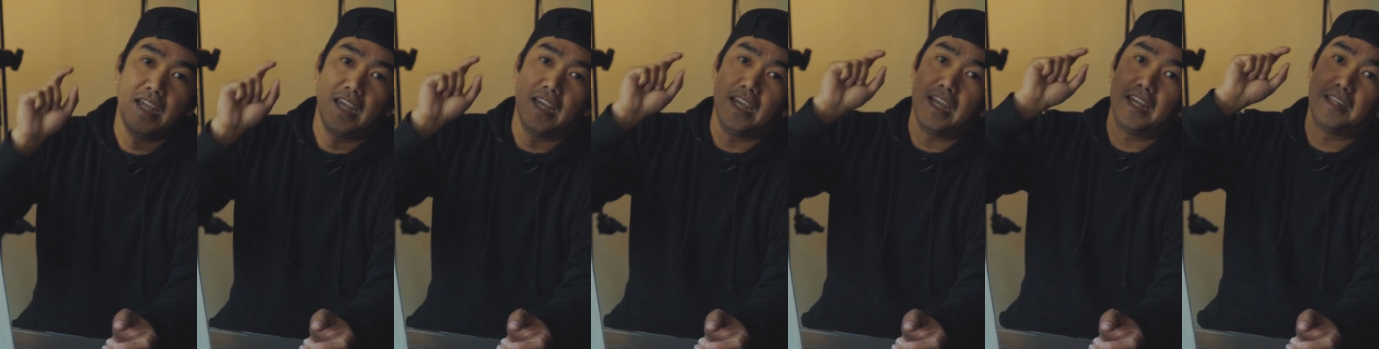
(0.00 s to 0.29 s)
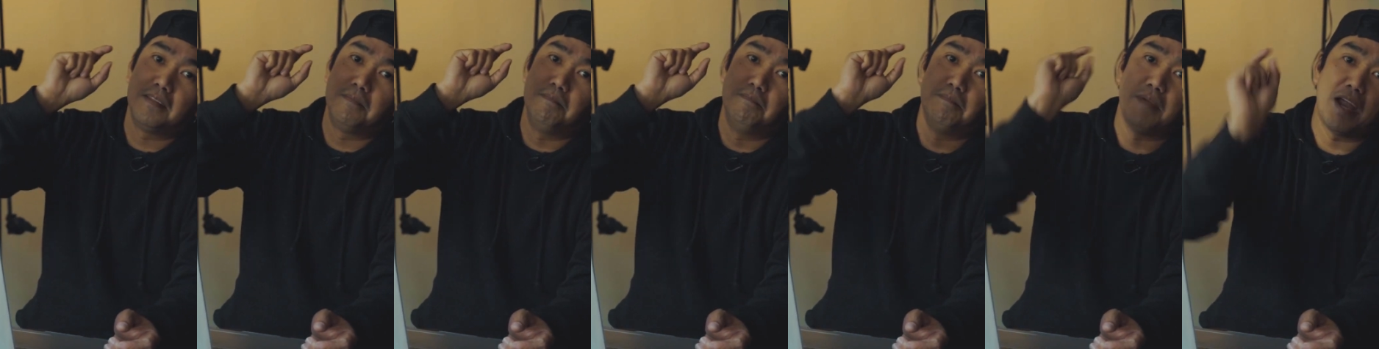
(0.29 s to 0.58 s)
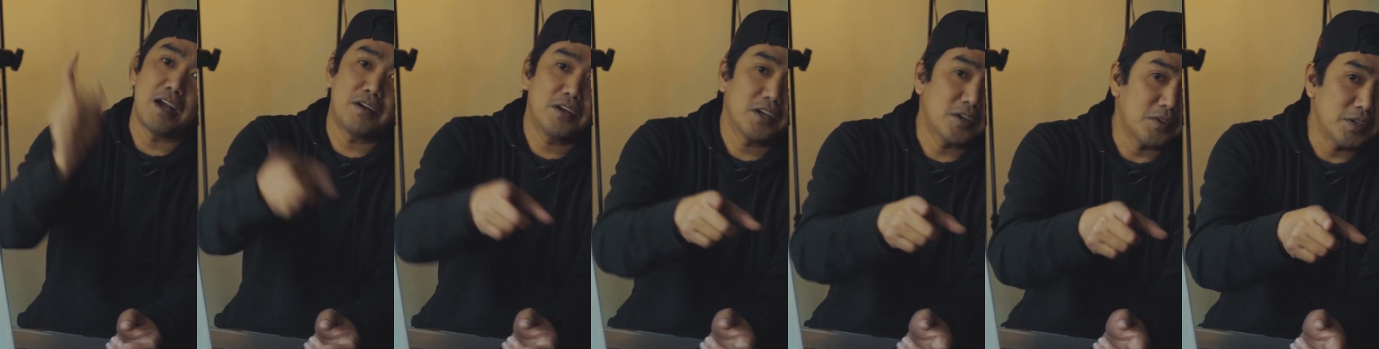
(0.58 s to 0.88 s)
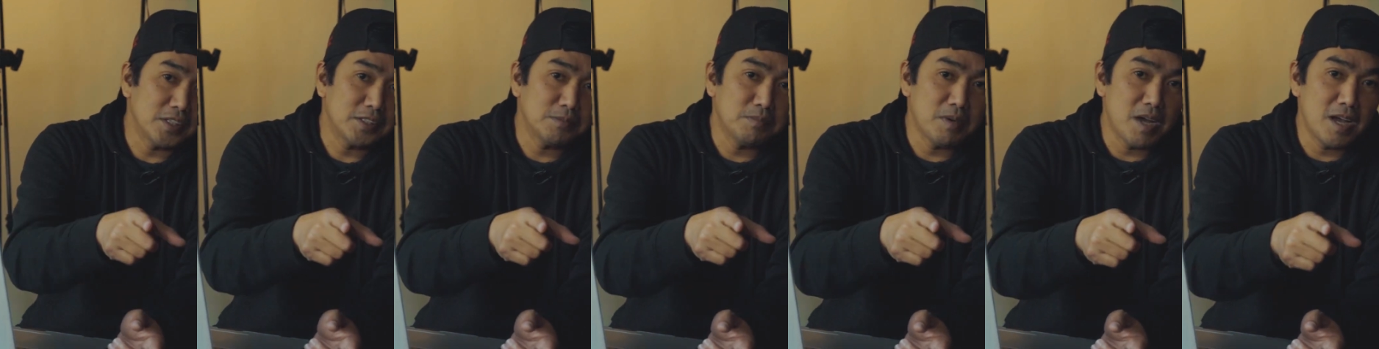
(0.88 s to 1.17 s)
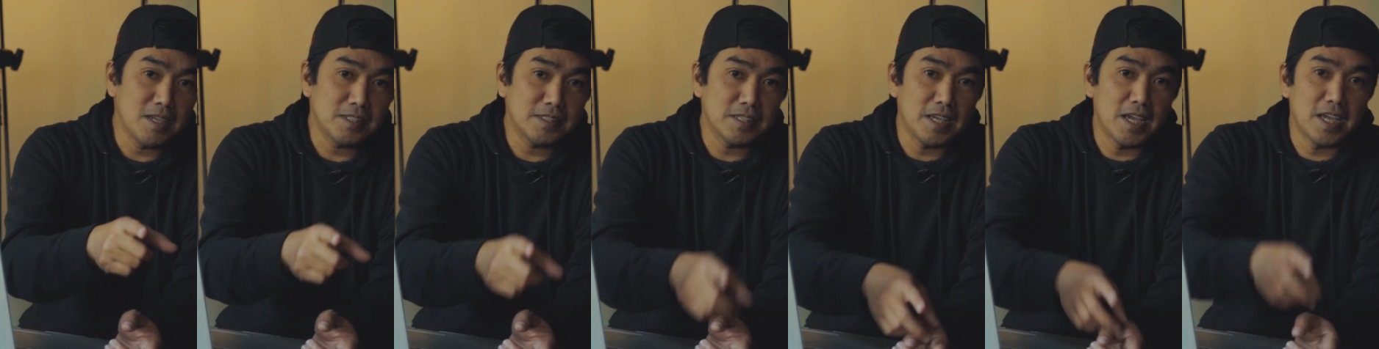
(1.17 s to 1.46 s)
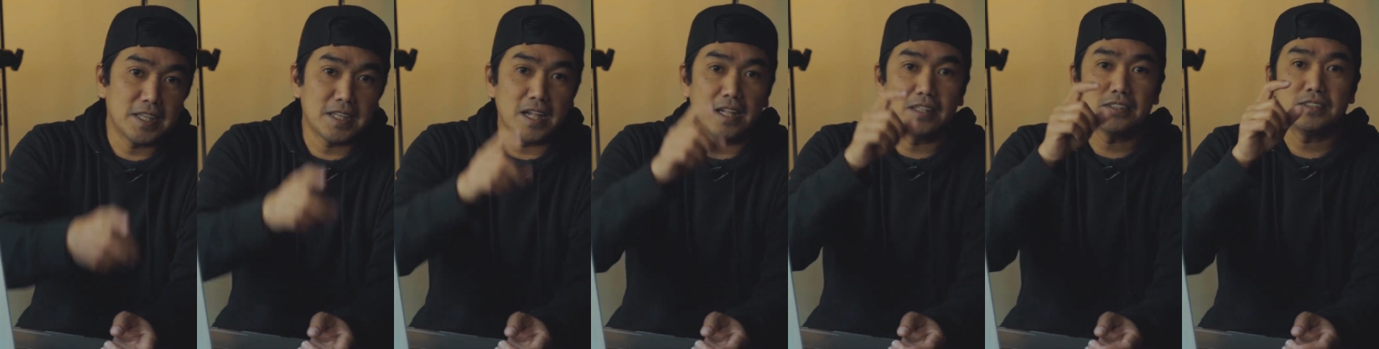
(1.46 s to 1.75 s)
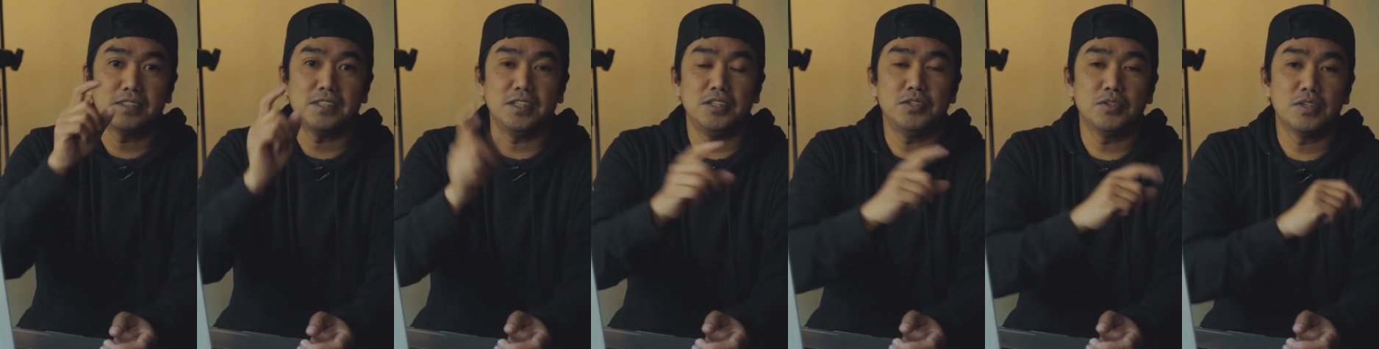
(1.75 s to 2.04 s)
And Merry Christmas and I'll
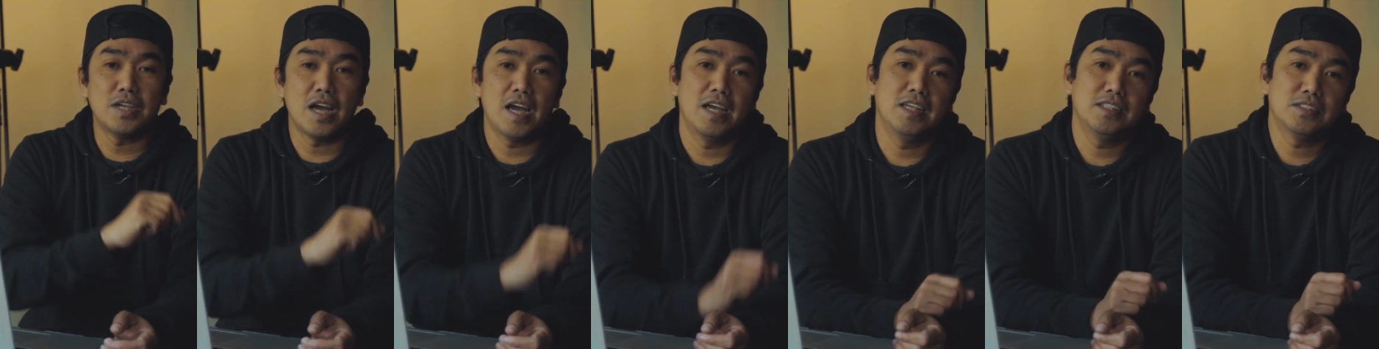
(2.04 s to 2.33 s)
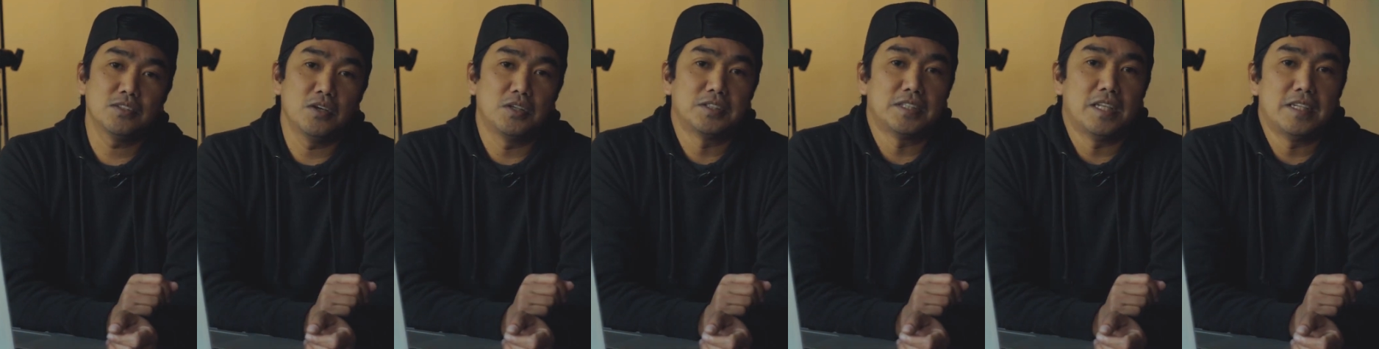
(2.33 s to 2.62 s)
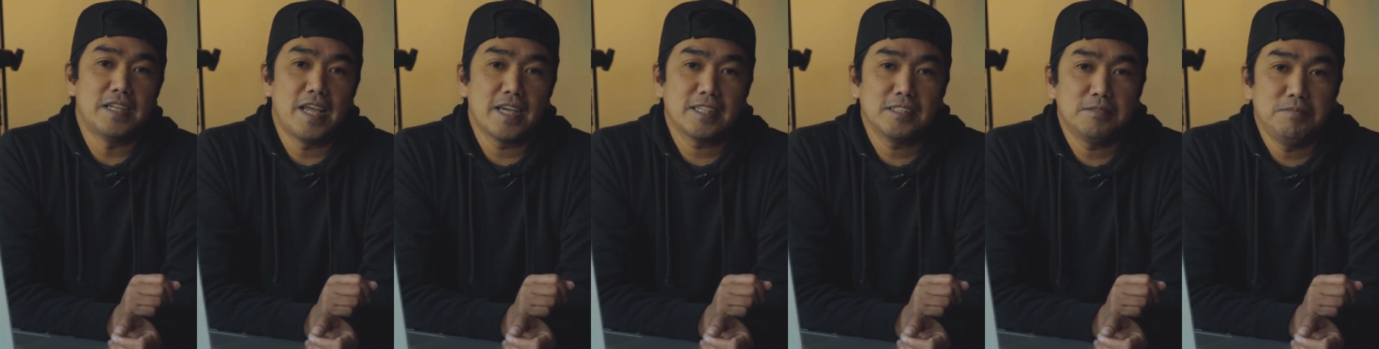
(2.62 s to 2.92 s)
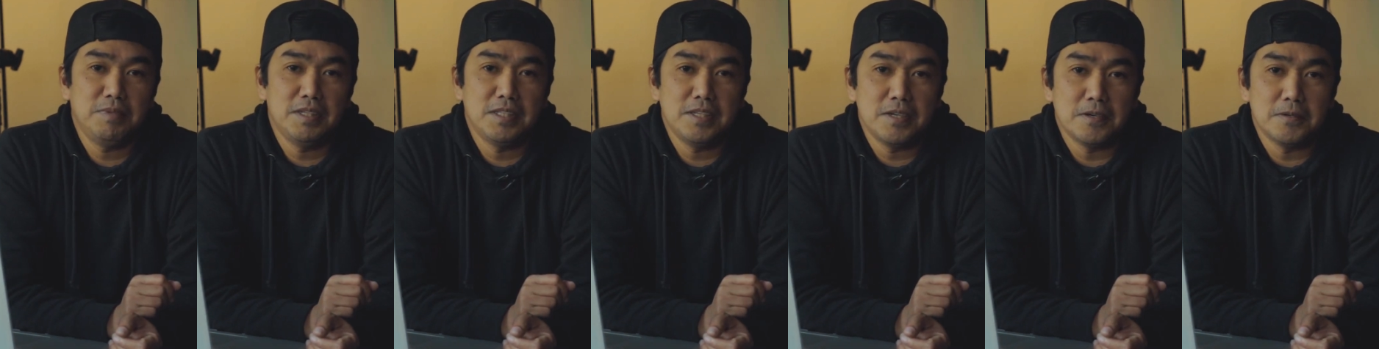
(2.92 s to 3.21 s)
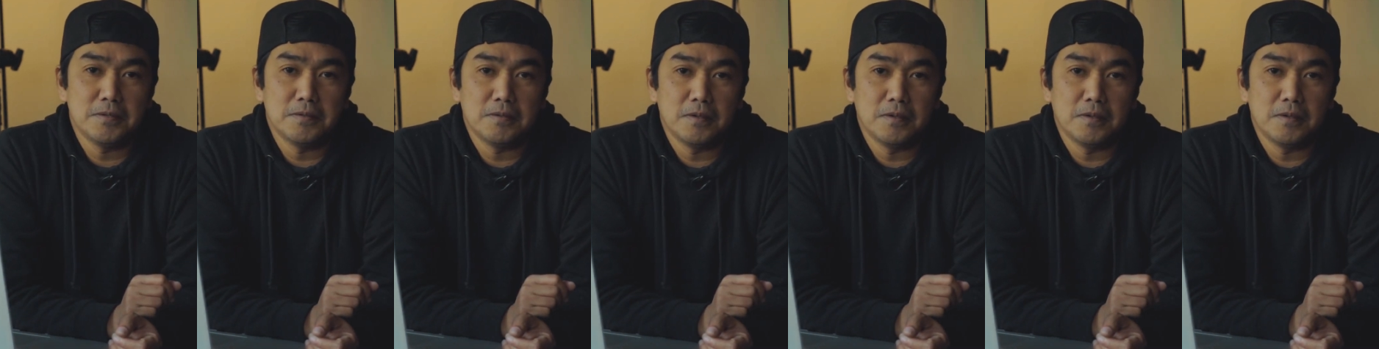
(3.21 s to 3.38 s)
see you guys on the next video.